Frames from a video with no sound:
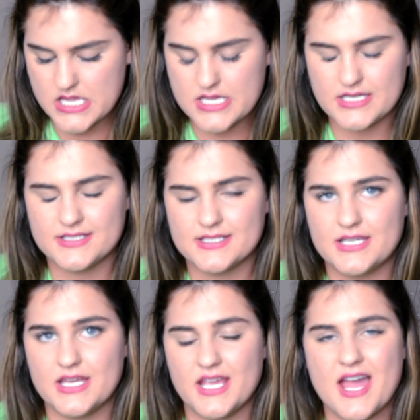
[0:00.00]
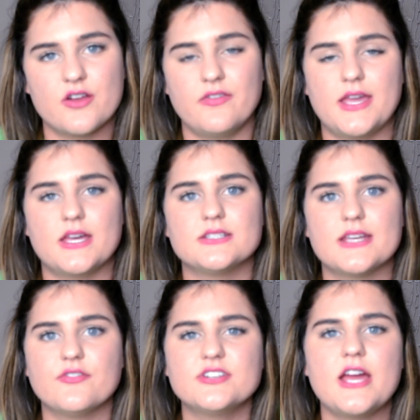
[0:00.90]
is getting out of hand.
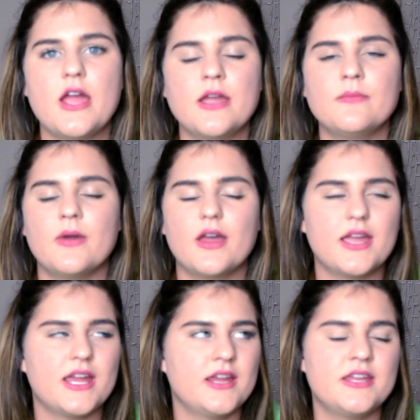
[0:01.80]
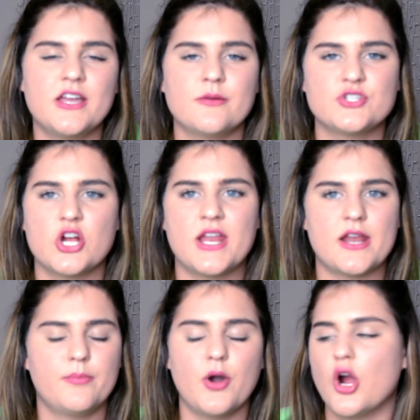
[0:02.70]
Every time he comes on
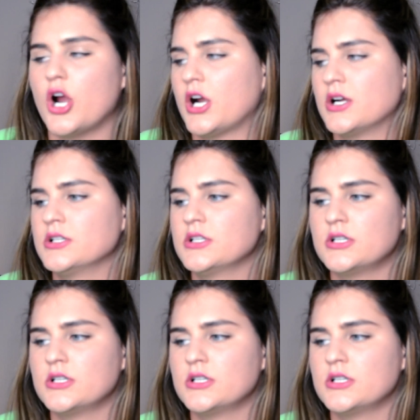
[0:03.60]
at a bar,